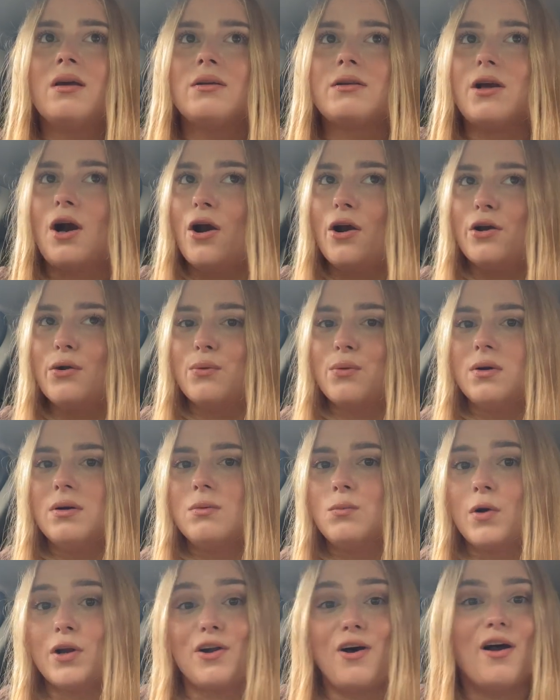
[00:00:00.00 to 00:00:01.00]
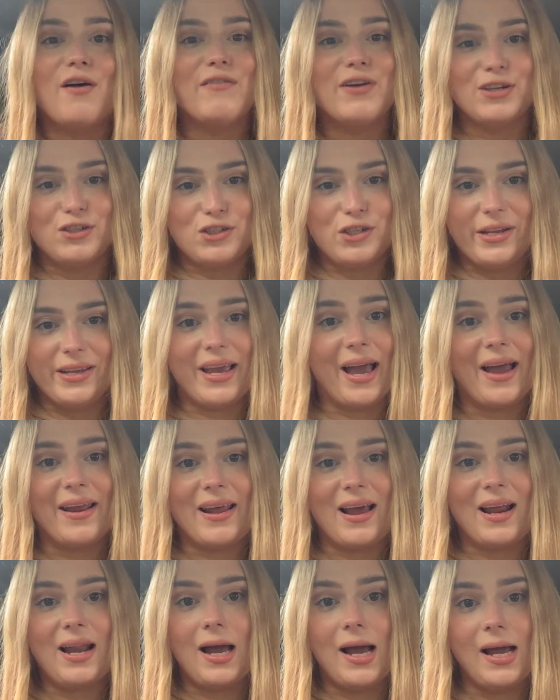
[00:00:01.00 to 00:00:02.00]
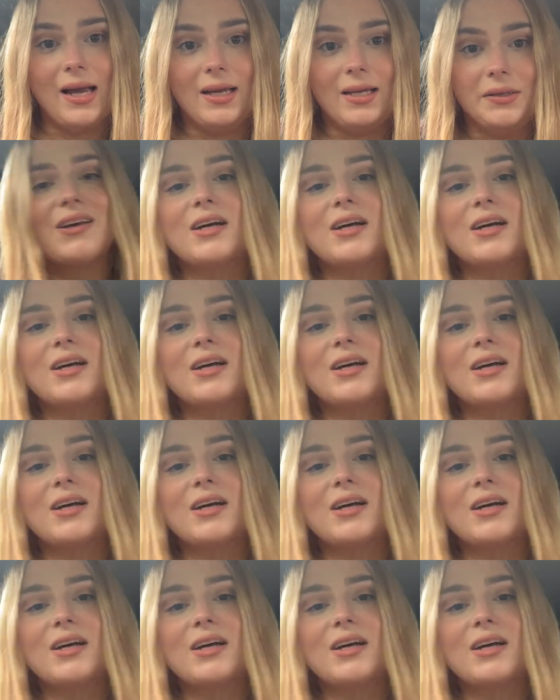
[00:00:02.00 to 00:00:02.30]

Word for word: go when I eventually get in LA.